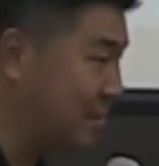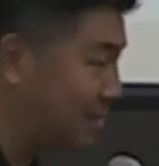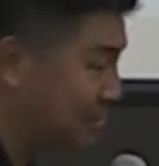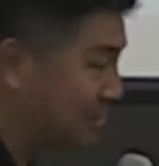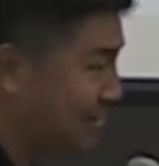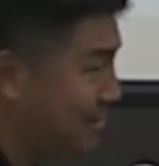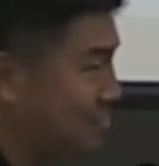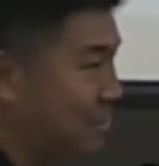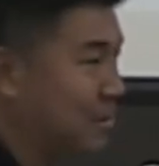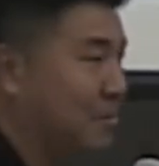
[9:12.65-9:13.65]
That was that's
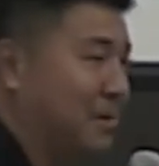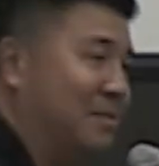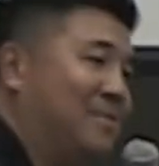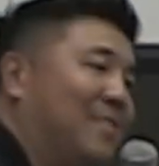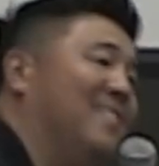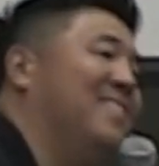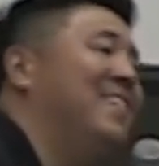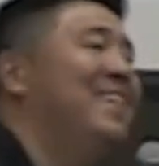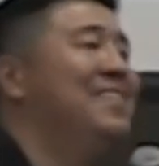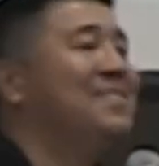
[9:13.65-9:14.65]

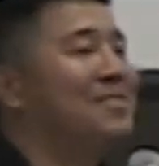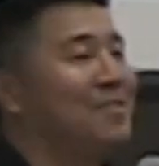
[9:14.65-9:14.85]
101.